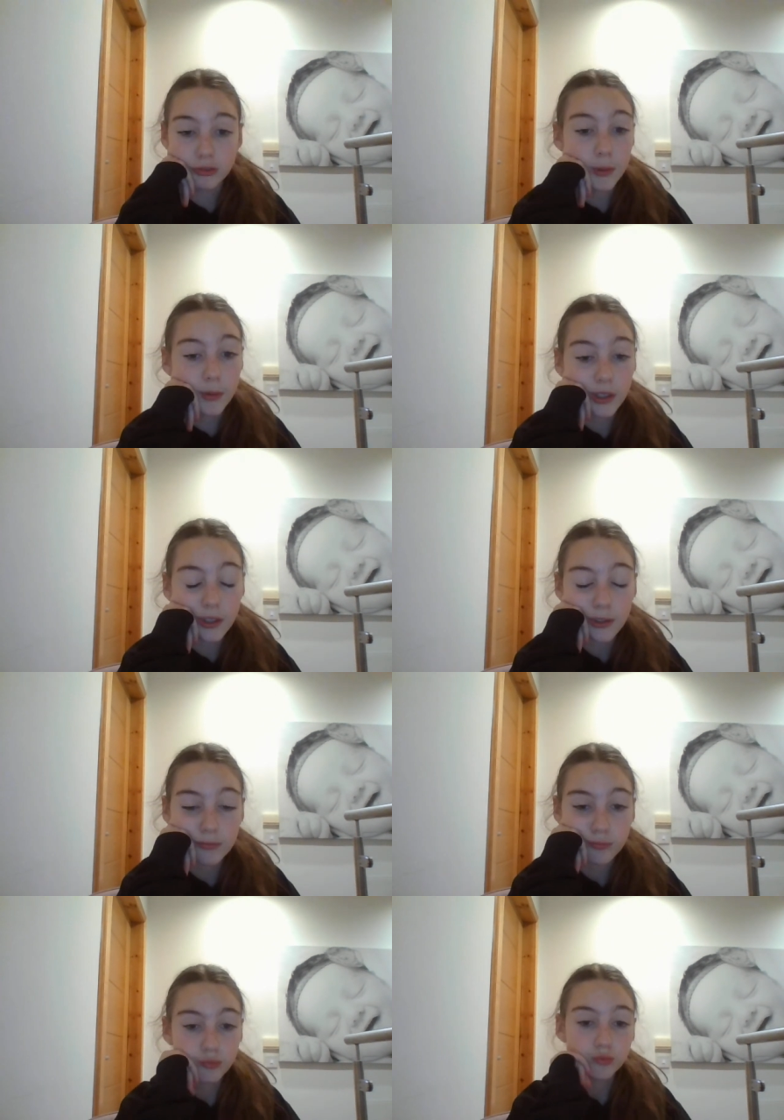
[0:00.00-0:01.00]
Don't like that.
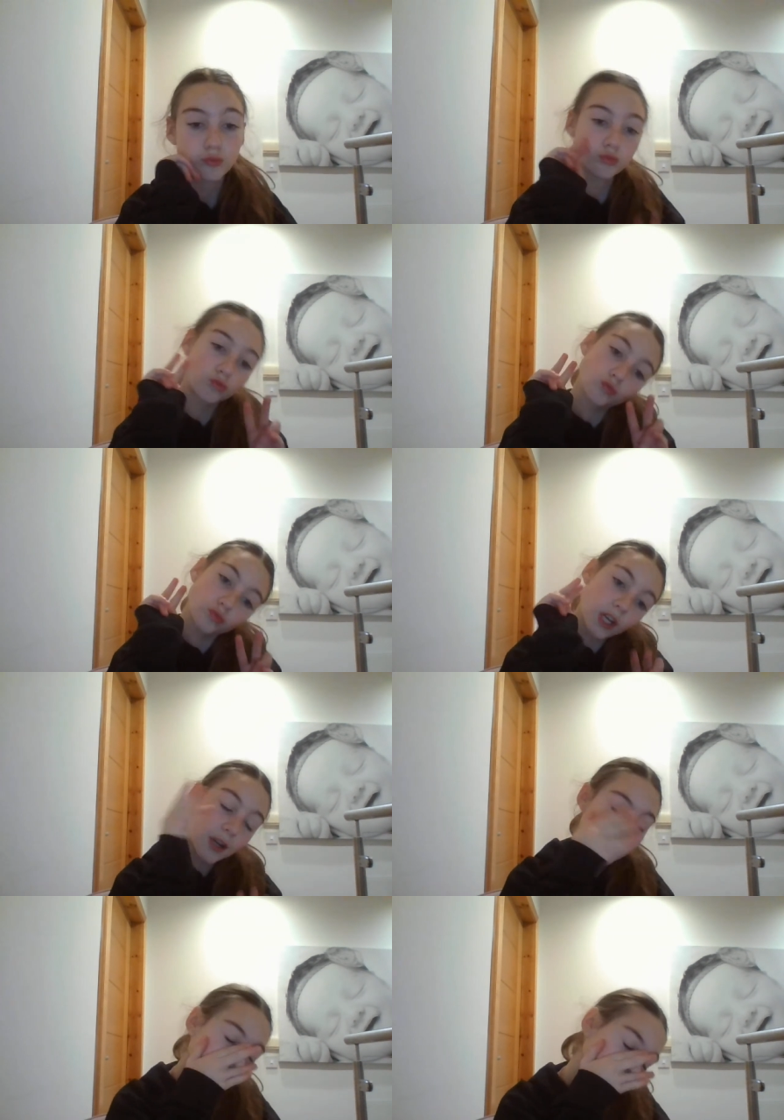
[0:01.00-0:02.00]
Anyway,